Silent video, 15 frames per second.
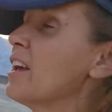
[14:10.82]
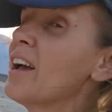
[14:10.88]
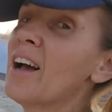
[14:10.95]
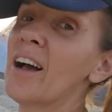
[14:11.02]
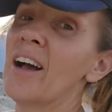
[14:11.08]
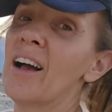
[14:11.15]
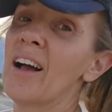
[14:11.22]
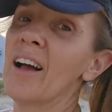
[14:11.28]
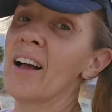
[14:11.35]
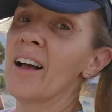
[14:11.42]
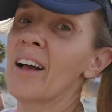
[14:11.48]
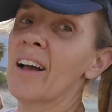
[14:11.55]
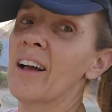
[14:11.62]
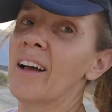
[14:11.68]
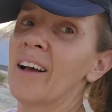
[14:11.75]
Scott's going to
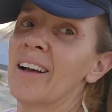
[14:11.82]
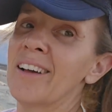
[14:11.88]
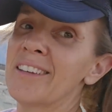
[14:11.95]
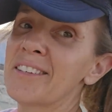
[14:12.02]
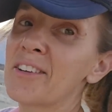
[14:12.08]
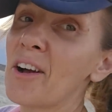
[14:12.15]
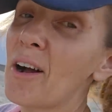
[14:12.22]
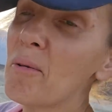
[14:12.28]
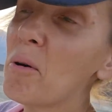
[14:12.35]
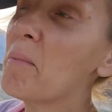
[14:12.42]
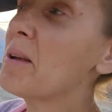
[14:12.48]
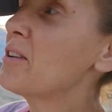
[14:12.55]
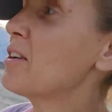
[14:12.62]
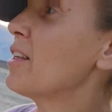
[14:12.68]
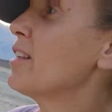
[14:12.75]
be jealous. Scott will
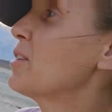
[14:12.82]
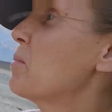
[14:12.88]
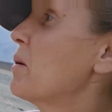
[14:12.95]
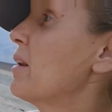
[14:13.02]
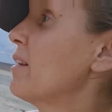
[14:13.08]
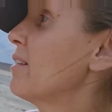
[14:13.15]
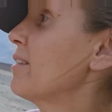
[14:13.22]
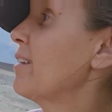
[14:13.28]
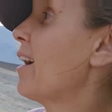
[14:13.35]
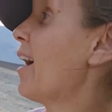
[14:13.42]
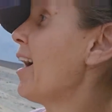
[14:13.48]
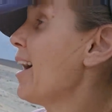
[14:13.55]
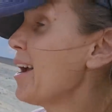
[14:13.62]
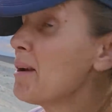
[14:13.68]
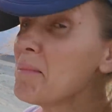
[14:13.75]
be jealous, but
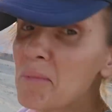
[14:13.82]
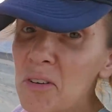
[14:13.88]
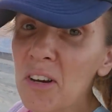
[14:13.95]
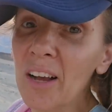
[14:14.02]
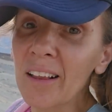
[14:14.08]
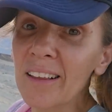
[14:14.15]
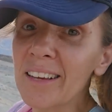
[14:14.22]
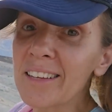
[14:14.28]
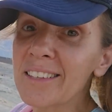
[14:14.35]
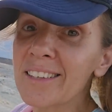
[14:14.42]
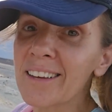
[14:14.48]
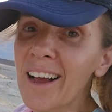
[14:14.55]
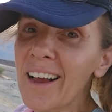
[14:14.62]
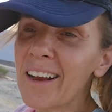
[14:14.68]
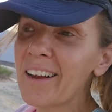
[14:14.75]
I'm
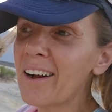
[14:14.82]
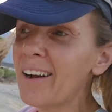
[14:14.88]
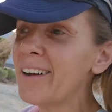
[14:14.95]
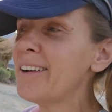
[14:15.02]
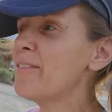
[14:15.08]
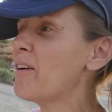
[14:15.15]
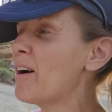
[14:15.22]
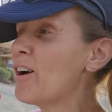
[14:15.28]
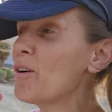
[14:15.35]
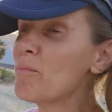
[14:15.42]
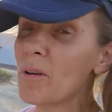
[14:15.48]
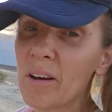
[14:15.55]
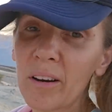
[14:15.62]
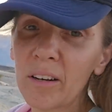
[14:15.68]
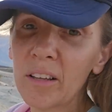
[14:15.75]
jealous. I kind of, I'm
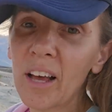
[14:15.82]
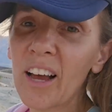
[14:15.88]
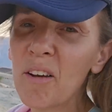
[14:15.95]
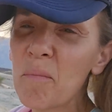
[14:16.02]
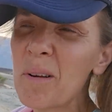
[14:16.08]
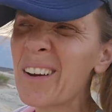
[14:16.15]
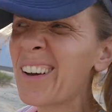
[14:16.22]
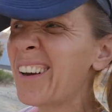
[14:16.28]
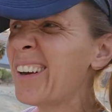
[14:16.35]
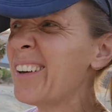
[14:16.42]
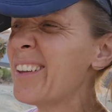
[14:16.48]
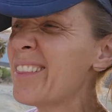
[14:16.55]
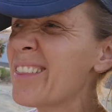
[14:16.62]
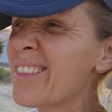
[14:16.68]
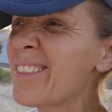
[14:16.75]
not going to lie, I've been
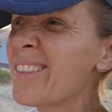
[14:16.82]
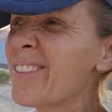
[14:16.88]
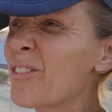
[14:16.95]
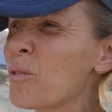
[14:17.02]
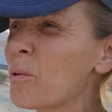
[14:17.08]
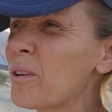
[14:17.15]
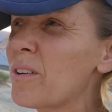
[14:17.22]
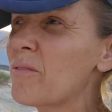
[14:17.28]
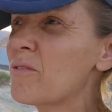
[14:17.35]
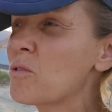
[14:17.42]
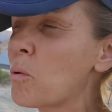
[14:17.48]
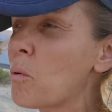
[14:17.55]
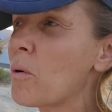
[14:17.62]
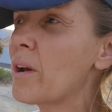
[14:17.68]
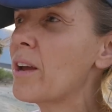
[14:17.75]
kind of yeah. sort of
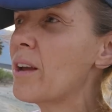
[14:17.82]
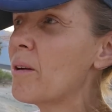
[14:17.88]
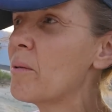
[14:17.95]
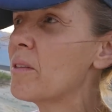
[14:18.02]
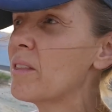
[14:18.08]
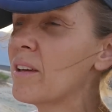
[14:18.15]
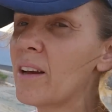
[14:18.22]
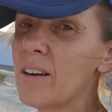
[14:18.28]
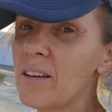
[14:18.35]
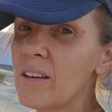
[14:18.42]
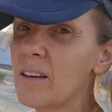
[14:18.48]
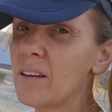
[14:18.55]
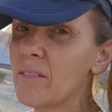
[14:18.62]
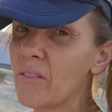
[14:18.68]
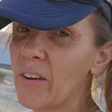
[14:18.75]
toying with the
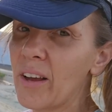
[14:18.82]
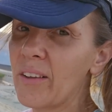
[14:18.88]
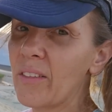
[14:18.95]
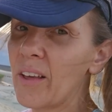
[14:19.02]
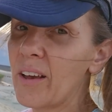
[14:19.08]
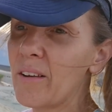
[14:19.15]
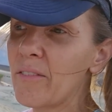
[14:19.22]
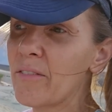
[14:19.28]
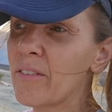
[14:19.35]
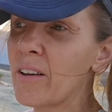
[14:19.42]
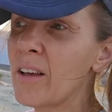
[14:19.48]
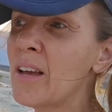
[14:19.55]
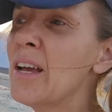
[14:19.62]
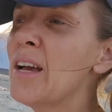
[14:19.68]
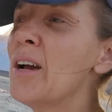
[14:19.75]
idea of van life.
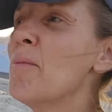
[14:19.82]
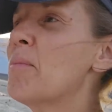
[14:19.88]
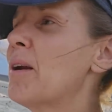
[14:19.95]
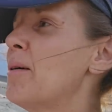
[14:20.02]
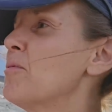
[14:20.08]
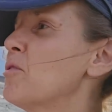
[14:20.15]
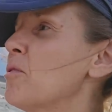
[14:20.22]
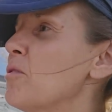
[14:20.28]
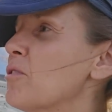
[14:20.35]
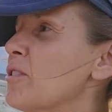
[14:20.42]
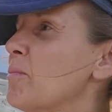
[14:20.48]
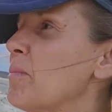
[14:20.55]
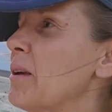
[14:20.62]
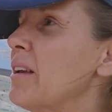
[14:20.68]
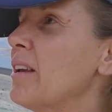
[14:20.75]
But I'm so
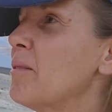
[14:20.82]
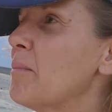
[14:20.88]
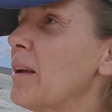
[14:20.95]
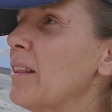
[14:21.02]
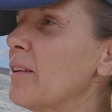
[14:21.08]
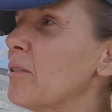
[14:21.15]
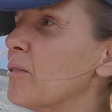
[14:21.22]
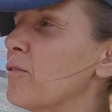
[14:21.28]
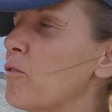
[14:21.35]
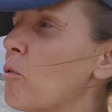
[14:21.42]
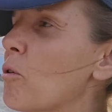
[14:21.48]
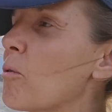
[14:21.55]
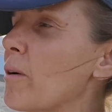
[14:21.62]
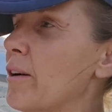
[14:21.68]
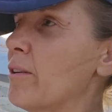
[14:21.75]
used to being in my little
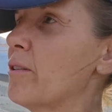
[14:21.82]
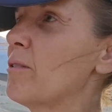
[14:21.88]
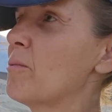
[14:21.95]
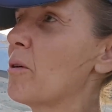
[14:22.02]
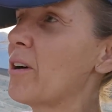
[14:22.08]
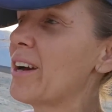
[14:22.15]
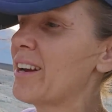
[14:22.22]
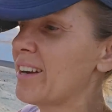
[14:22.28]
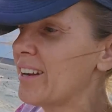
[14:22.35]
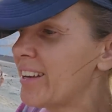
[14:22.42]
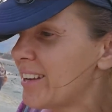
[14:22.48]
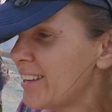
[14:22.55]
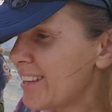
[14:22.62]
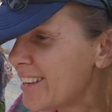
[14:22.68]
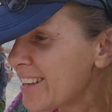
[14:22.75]
4Runner where I
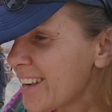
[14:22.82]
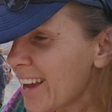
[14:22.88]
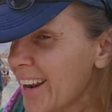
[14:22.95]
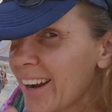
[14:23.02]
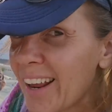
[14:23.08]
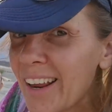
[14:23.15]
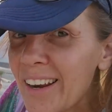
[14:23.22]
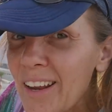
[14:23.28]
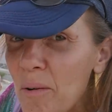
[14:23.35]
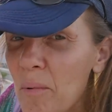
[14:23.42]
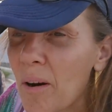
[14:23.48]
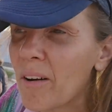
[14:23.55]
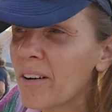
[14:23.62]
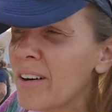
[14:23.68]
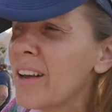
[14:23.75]
can get
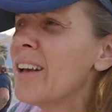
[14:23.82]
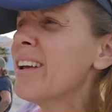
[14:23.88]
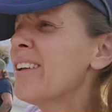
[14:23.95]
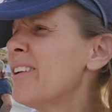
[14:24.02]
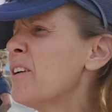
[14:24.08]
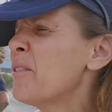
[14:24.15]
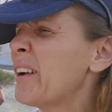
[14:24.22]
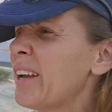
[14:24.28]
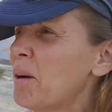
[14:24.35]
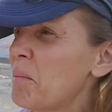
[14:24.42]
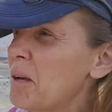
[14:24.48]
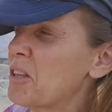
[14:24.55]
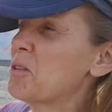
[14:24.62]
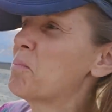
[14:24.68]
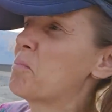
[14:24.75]
anywhere. And, you know, if I get a
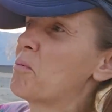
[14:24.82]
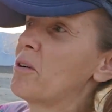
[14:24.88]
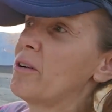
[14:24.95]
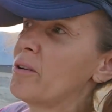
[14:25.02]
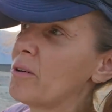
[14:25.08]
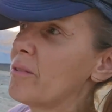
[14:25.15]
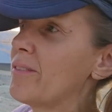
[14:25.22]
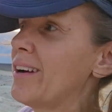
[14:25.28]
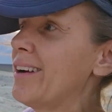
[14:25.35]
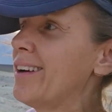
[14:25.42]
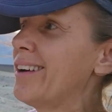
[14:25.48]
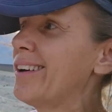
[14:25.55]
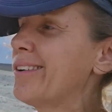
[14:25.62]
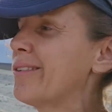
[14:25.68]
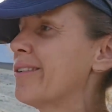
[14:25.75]
big sprinter
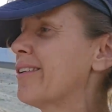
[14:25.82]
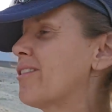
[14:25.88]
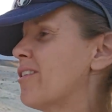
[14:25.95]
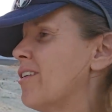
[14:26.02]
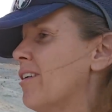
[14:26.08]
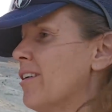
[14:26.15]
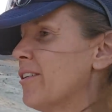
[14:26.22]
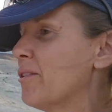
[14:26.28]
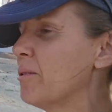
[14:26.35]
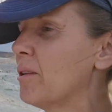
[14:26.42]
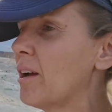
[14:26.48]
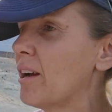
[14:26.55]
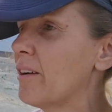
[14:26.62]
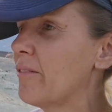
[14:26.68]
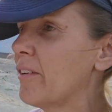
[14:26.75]
van or an
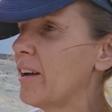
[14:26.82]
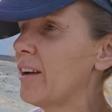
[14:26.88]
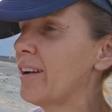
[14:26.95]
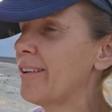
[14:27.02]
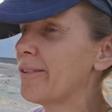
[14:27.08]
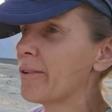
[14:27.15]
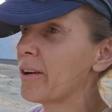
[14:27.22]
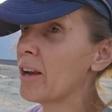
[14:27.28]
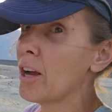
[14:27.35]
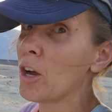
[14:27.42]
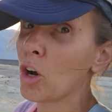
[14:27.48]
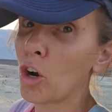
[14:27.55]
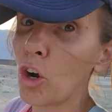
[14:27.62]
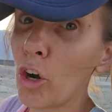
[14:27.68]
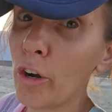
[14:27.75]
Econoline van or
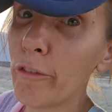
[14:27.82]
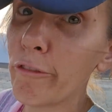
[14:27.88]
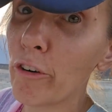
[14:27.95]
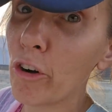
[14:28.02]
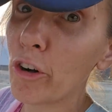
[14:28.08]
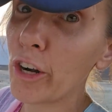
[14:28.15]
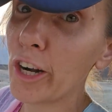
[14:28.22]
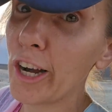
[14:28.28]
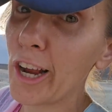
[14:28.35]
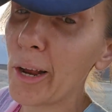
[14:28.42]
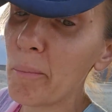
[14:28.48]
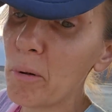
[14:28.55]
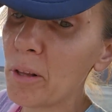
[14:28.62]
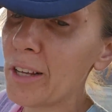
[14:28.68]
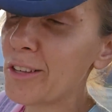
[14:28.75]
a converted
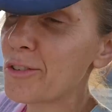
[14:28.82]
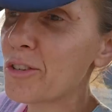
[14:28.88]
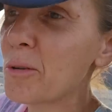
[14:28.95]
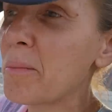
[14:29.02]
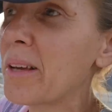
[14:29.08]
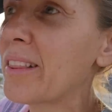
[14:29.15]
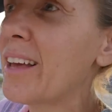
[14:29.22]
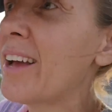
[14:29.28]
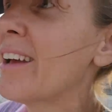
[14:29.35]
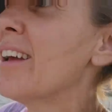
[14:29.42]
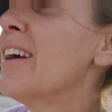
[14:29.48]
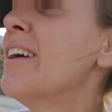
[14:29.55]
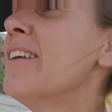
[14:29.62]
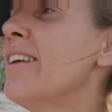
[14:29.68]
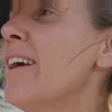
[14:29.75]
ambulance or something like that,
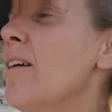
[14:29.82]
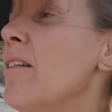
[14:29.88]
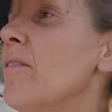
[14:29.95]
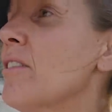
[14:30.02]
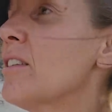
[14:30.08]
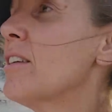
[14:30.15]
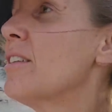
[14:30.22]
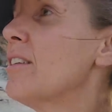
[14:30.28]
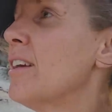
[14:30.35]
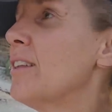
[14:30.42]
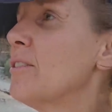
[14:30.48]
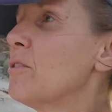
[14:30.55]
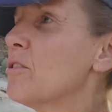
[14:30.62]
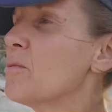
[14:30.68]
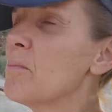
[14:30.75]
now all of a sudden I
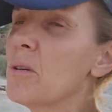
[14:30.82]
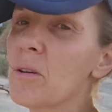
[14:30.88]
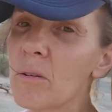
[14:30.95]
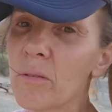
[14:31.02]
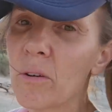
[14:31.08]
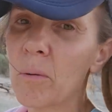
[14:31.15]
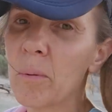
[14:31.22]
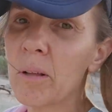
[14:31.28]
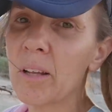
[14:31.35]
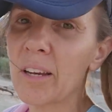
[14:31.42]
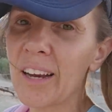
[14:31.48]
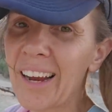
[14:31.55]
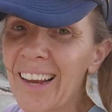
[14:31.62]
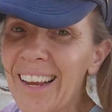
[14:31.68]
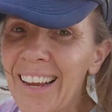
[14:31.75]
lose
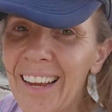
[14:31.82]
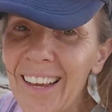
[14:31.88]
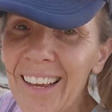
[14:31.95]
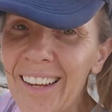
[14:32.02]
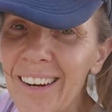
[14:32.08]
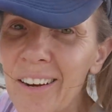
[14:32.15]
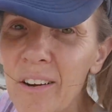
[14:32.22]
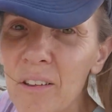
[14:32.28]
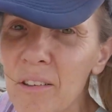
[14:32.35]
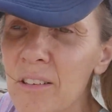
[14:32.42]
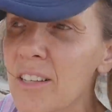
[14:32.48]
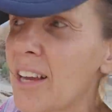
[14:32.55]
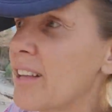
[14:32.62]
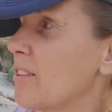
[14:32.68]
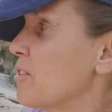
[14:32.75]
maneuverability. I can't get into those
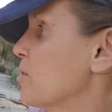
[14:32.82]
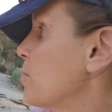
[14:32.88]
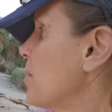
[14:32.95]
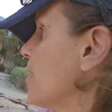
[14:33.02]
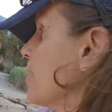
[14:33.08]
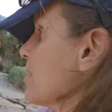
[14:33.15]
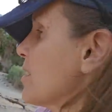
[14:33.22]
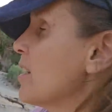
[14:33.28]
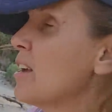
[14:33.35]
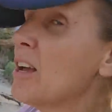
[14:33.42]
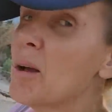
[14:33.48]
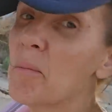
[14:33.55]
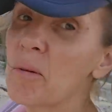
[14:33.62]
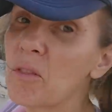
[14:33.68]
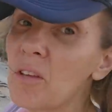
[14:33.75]
tight little spots.
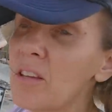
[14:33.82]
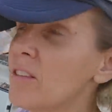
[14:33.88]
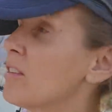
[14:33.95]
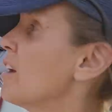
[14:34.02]
But this,